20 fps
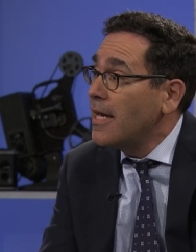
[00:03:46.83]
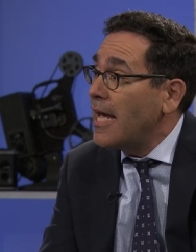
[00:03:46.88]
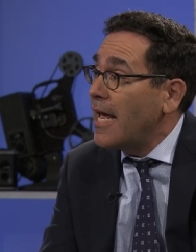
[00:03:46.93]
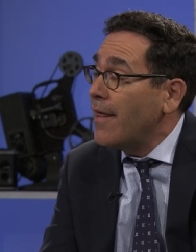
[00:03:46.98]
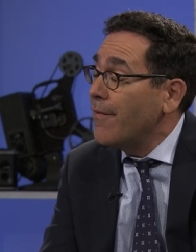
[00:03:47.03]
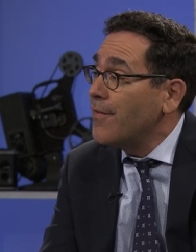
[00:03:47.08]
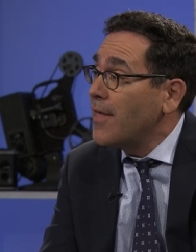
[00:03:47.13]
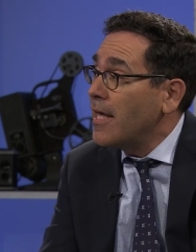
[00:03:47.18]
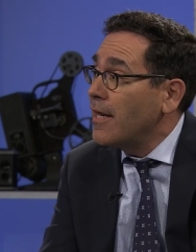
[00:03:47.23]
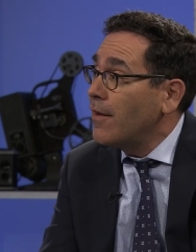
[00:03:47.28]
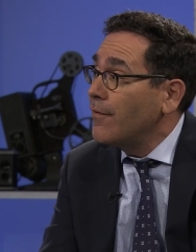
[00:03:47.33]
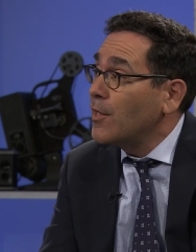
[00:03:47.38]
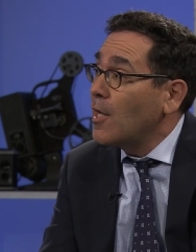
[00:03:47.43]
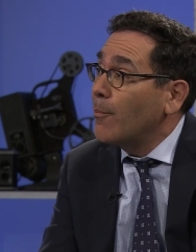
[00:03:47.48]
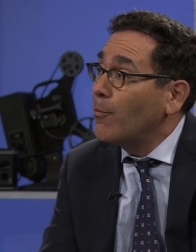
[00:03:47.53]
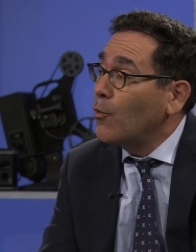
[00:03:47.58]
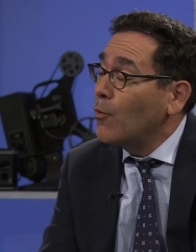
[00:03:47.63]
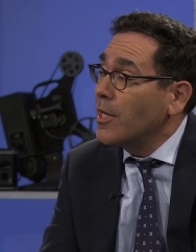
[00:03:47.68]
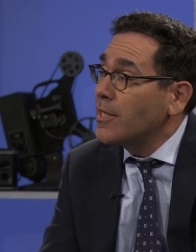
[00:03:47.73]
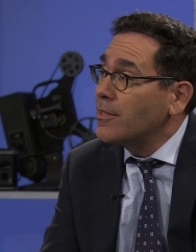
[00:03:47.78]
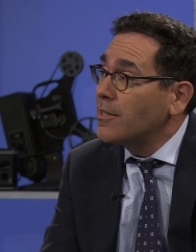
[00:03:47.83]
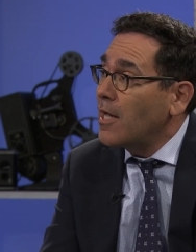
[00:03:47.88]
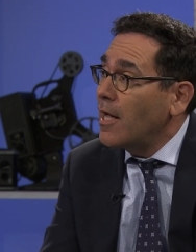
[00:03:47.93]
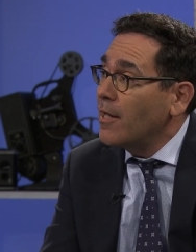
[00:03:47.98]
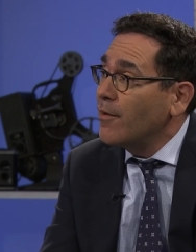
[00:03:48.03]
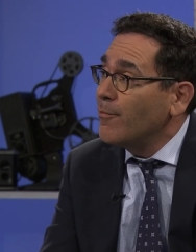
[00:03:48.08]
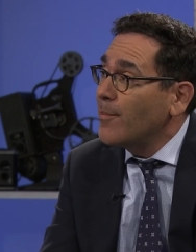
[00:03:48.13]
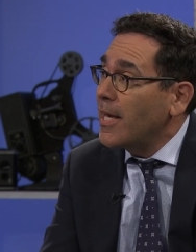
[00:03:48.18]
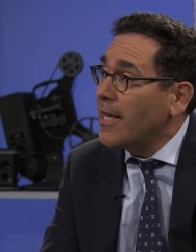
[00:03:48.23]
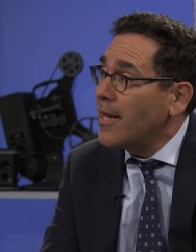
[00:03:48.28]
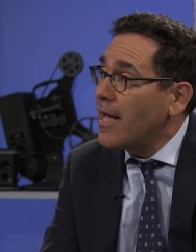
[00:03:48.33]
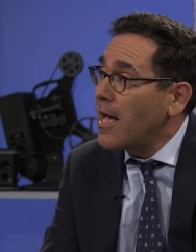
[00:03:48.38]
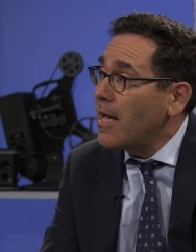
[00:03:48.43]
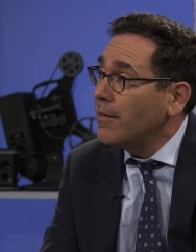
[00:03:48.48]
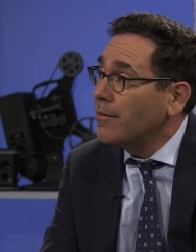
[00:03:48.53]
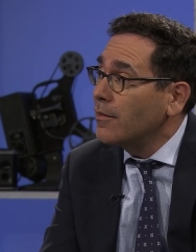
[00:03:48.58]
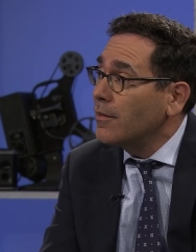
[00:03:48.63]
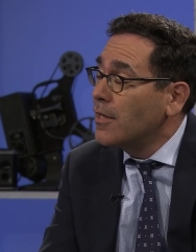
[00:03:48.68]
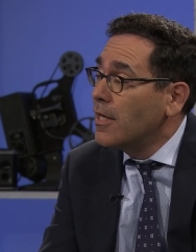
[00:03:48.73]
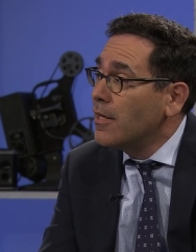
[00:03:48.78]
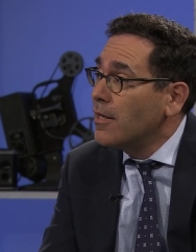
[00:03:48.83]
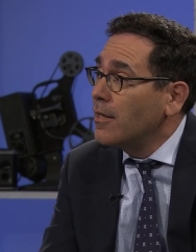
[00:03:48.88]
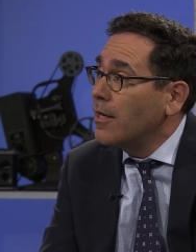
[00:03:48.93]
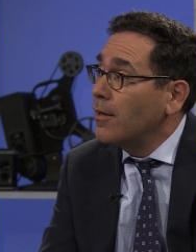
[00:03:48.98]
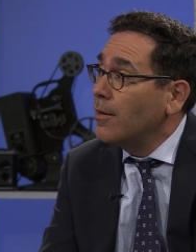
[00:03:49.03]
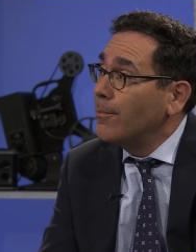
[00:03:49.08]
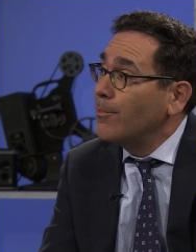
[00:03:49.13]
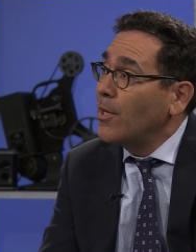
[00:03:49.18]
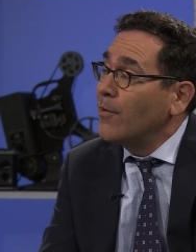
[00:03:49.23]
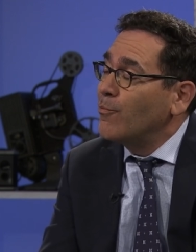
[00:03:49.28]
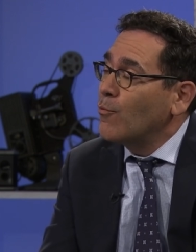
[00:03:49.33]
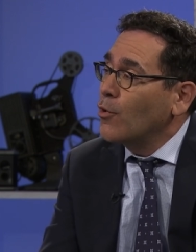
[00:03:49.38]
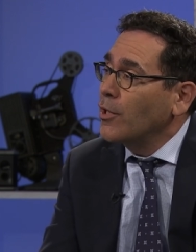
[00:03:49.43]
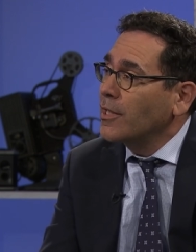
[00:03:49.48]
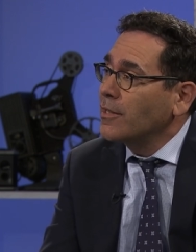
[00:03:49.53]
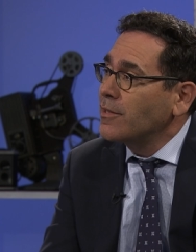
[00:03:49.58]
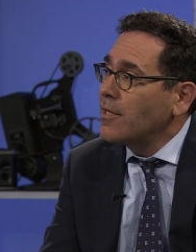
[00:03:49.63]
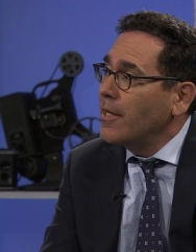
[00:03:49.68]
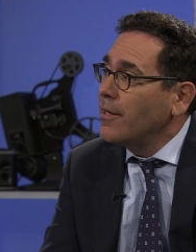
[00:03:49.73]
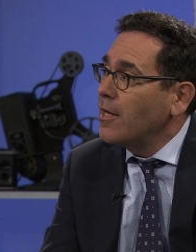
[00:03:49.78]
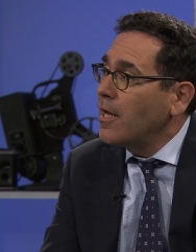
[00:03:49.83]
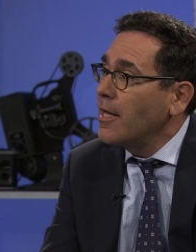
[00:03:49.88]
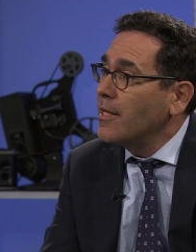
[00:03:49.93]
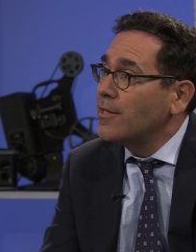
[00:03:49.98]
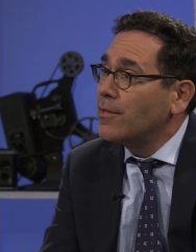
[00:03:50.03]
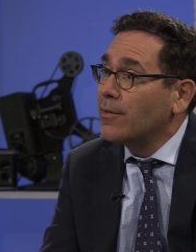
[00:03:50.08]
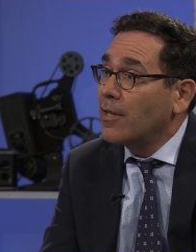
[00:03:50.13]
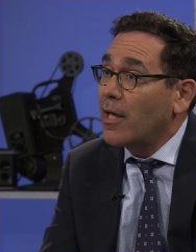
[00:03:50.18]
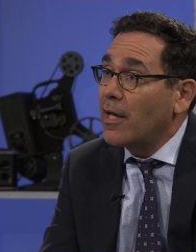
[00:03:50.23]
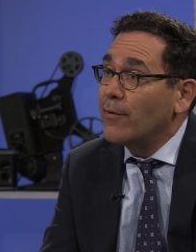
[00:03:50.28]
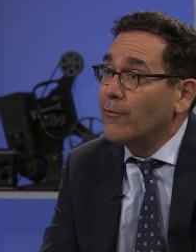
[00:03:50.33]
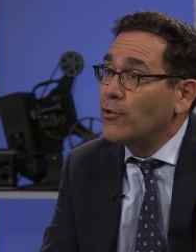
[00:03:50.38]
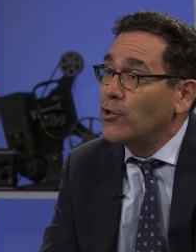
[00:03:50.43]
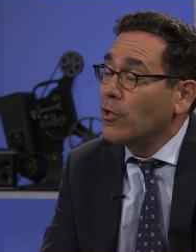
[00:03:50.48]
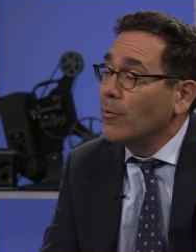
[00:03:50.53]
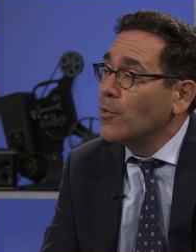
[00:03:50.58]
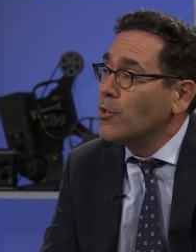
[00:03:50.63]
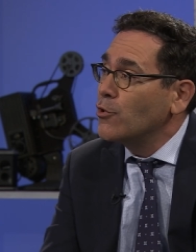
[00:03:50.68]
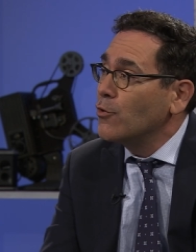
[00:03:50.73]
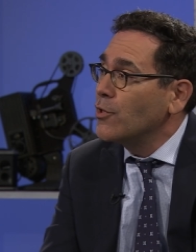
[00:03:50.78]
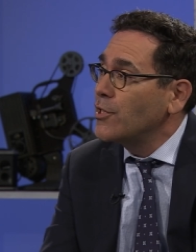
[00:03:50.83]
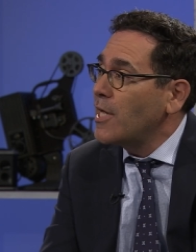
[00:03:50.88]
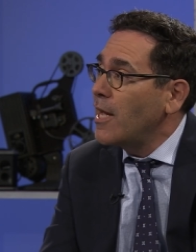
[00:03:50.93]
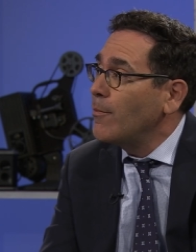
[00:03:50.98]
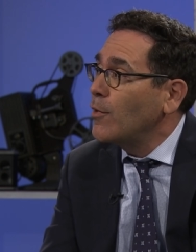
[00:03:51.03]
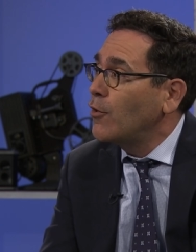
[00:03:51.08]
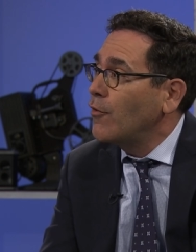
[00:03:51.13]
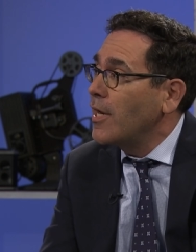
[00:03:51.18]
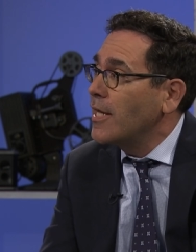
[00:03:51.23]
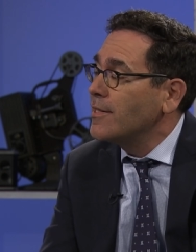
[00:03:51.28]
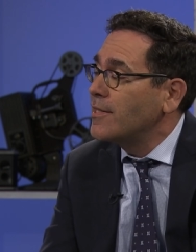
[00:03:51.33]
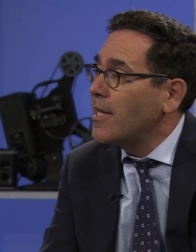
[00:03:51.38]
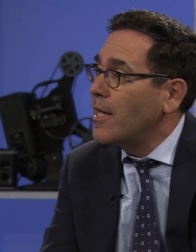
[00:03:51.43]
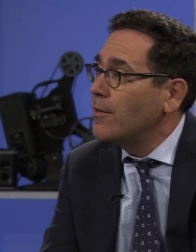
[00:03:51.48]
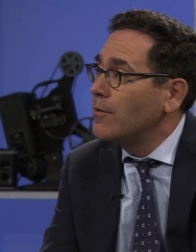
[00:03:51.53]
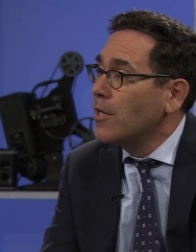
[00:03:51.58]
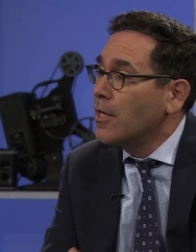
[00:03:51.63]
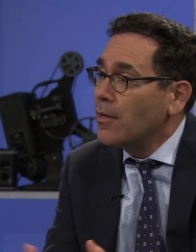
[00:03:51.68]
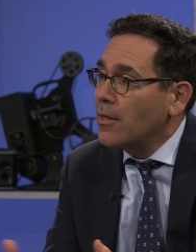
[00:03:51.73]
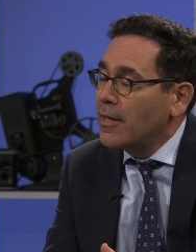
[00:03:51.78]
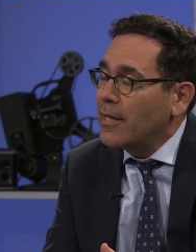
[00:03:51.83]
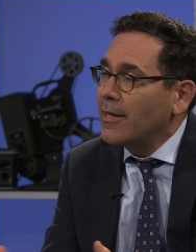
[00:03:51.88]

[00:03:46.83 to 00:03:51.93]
And then on the Upper West Side of Manhattan, uh, above Morningside Heights, a lot of German Jewish emigres had